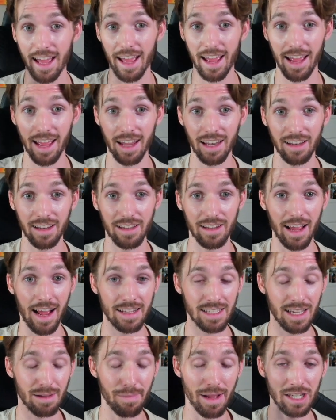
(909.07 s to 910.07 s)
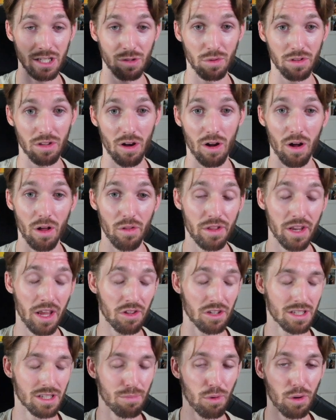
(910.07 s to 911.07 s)
And as I mentioned, with all the
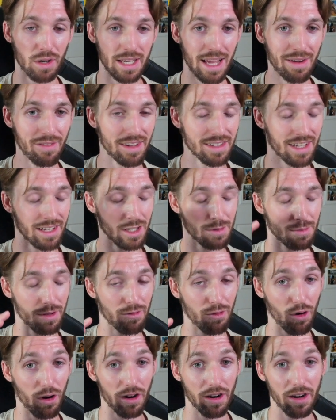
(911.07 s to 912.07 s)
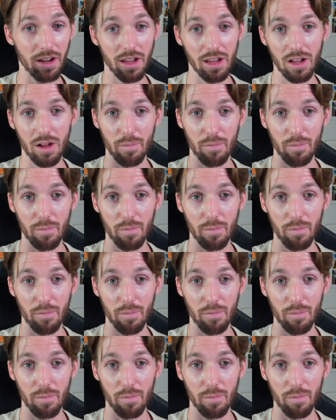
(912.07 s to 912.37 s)
other supporting evidence I used before,